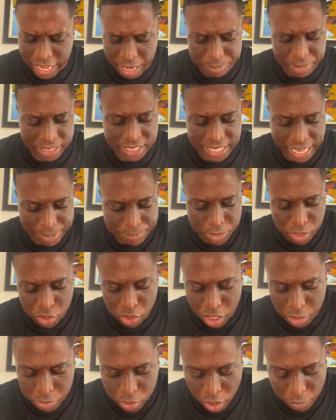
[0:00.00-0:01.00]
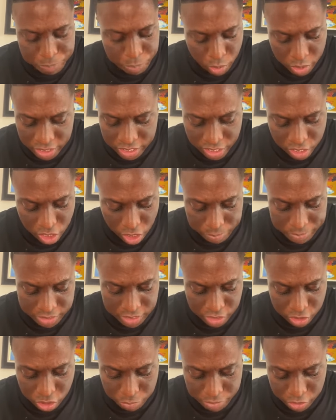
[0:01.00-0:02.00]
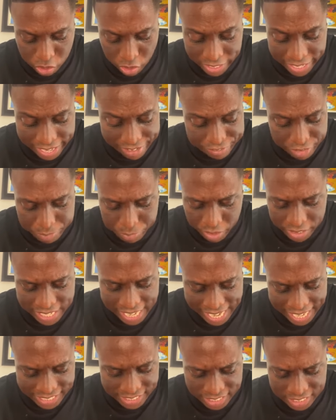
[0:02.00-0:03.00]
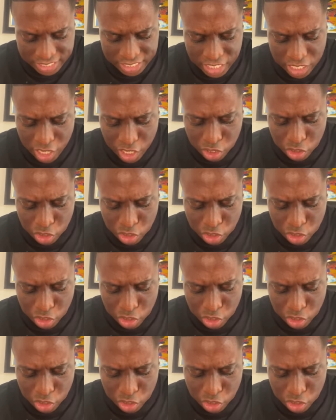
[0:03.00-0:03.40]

Let me type the scripture, put it in the comment section. Make sure everybody has it.